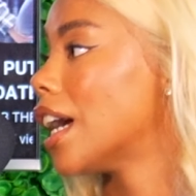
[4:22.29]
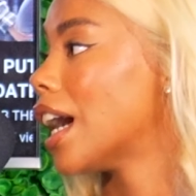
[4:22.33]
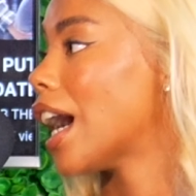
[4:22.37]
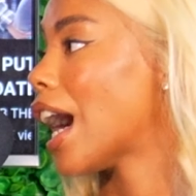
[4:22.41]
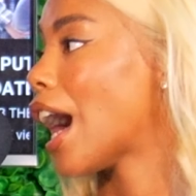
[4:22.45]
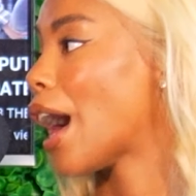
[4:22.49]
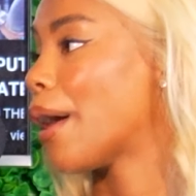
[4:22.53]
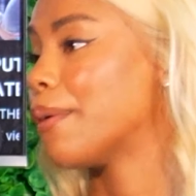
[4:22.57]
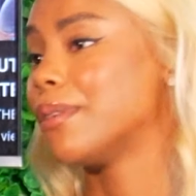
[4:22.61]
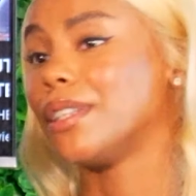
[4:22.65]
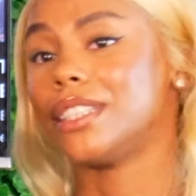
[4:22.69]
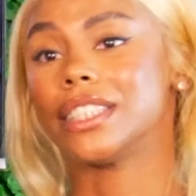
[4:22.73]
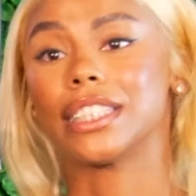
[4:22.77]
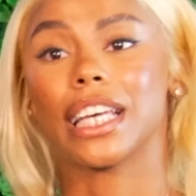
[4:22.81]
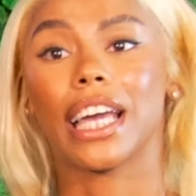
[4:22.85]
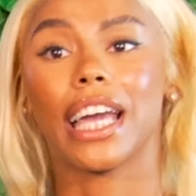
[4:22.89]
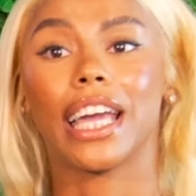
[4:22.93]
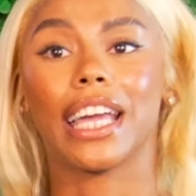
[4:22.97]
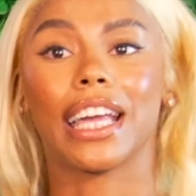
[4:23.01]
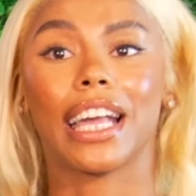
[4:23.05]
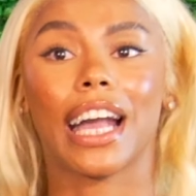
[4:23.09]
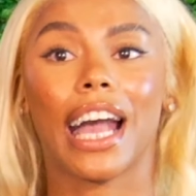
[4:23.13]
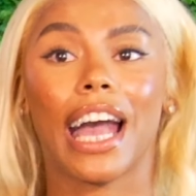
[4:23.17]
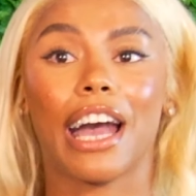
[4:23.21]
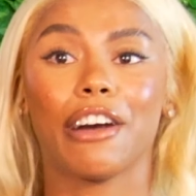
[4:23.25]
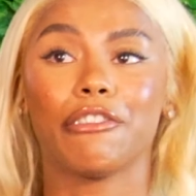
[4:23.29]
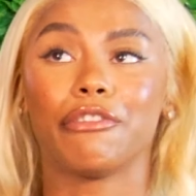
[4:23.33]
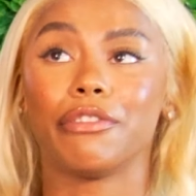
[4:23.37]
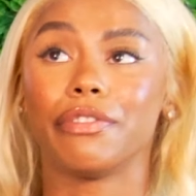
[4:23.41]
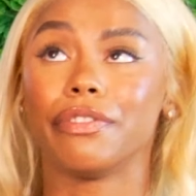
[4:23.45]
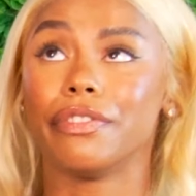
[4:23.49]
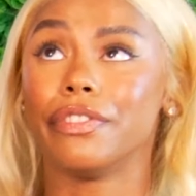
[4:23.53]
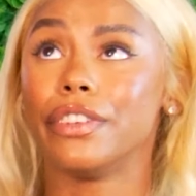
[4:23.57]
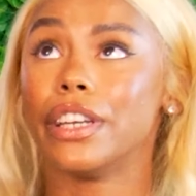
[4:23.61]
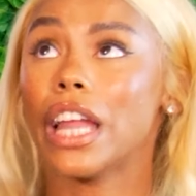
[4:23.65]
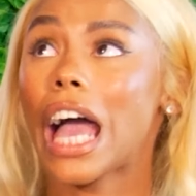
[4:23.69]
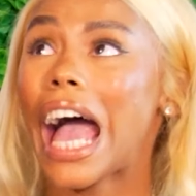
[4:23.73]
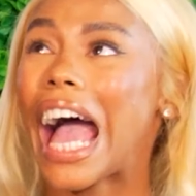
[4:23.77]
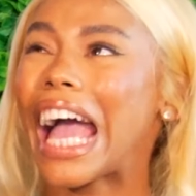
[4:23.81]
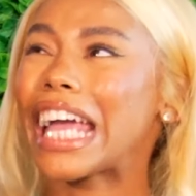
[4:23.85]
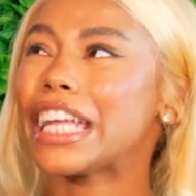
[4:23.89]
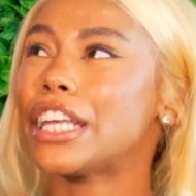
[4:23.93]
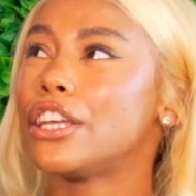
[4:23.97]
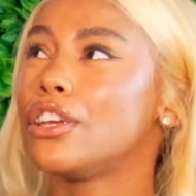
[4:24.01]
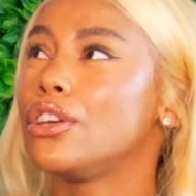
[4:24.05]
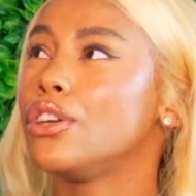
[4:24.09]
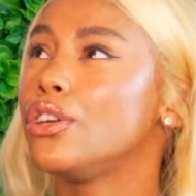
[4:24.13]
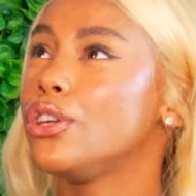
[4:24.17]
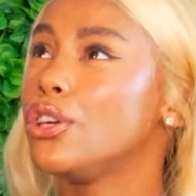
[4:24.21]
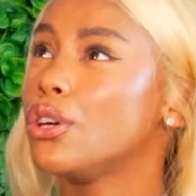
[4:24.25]
I was like, I I
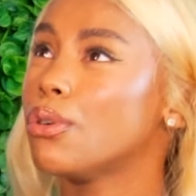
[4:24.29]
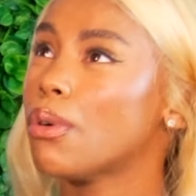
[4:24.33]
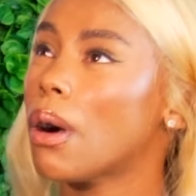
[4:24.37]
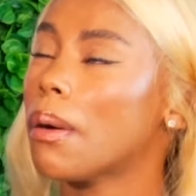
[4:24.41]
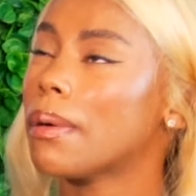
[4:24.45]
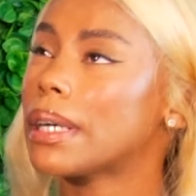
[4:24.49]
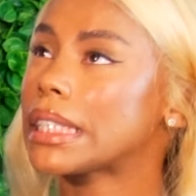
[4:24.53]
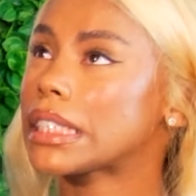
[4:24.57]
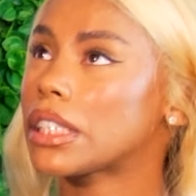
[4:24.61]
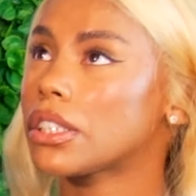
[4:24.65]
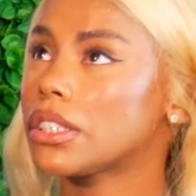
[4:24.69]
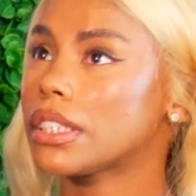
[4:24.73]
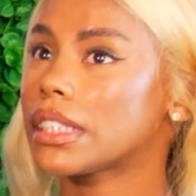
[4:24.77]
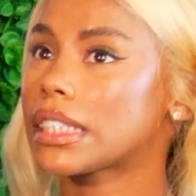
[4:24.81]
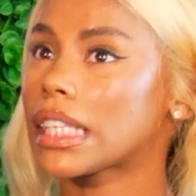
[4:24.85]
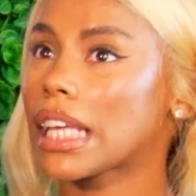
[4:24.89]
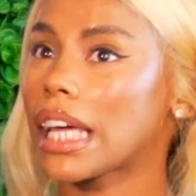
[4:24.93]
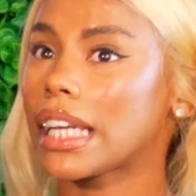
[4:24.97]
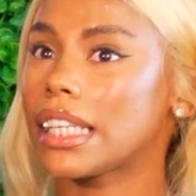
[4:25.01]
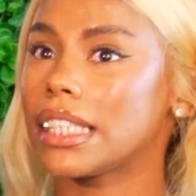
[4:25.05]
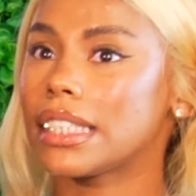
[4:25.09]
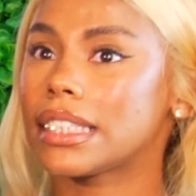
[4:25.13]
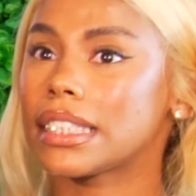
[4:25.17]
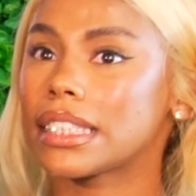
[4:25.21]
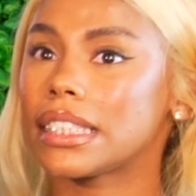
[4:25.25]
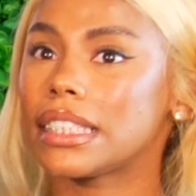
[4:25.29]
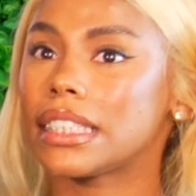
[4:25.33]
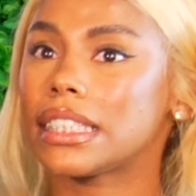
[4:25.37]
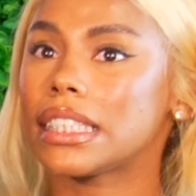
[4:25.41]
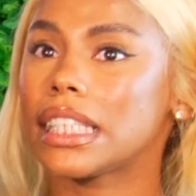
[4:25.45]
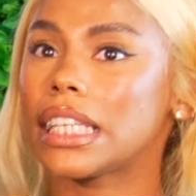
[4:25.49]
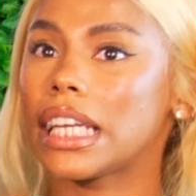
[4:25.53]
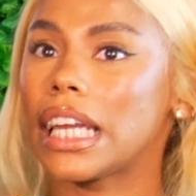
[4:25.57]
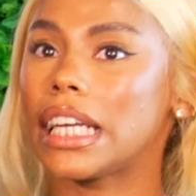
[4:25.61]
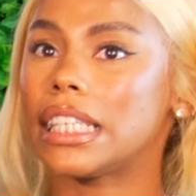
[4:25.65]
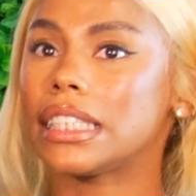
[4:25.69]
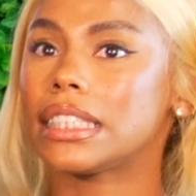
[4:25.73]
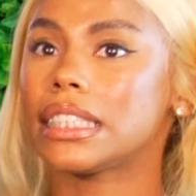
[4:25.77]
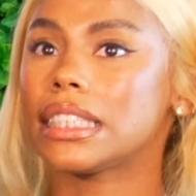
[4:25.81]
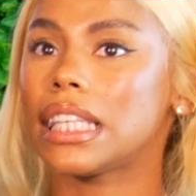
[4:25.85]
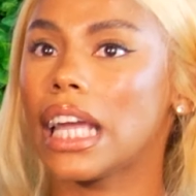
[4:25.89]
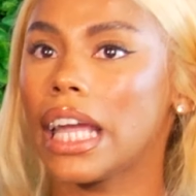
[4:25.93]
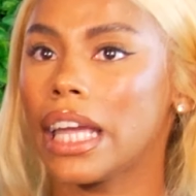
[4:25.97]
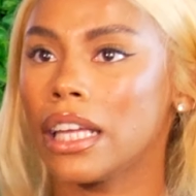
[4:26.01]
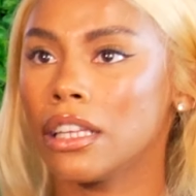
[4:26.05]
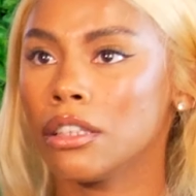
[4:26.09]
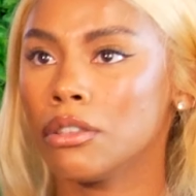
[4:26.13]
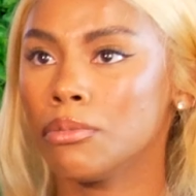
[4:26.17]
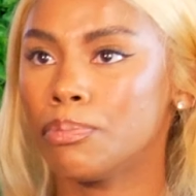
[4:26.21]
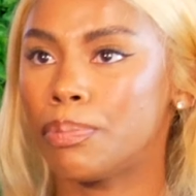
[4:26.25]
knew I wanted to study since grade
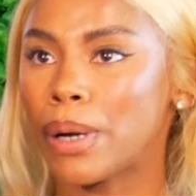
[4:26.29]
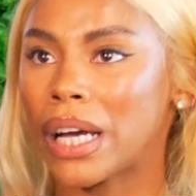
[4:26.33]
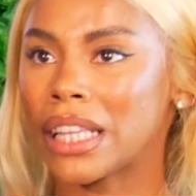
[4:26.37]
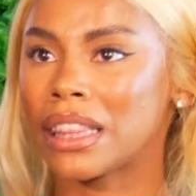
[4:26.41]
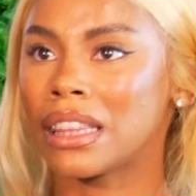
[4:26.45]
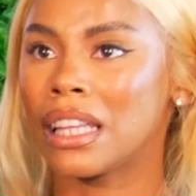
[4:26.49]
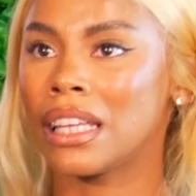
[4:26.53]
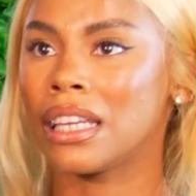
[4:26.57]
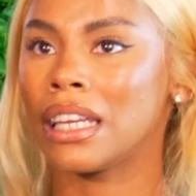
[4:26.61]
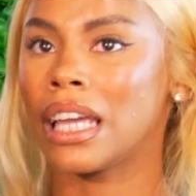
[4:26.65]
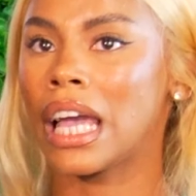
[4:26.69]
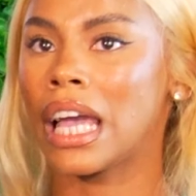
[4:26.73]
ten, but the